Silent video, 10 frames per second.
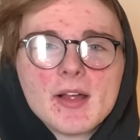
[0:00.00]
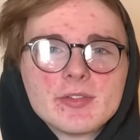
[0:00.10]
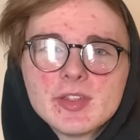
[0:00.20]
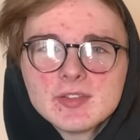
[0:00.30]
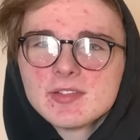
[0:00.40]

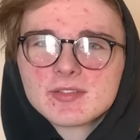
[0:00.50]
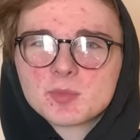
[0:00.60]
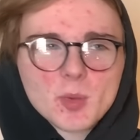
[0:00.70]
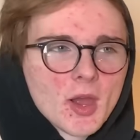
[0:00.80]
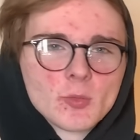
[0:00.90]
This is
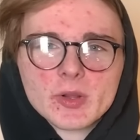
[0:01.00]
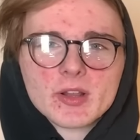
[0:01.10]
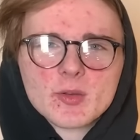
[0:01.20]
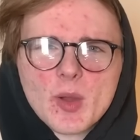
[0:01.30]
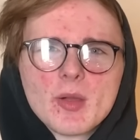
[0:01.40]
a
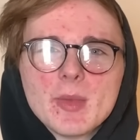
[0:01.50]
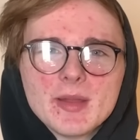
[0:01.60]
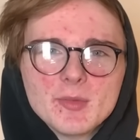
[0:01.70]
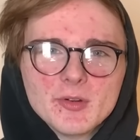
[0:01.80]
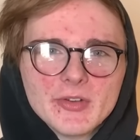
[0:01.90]
really well-made
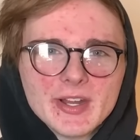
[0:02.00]
movie.